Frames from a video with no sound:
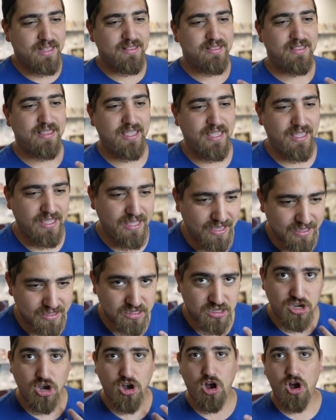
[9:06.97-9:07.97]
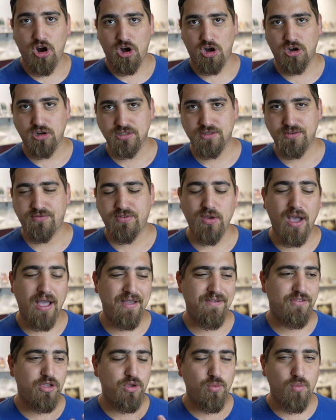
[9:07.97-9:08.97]
the cards, if
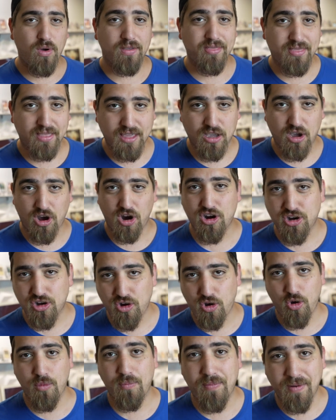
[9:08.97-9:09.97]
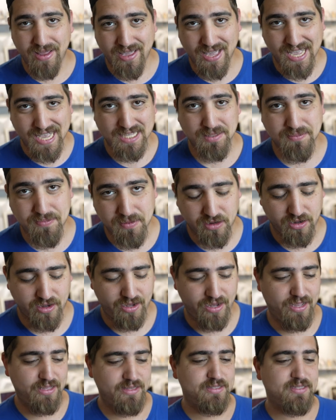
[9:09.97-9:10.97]
you want the card opening
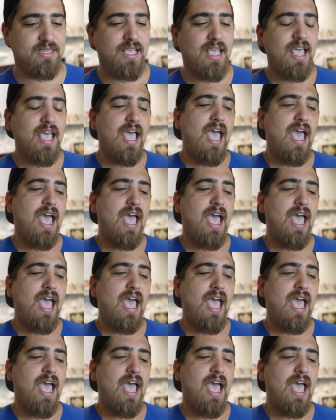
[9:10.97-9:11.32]
experience,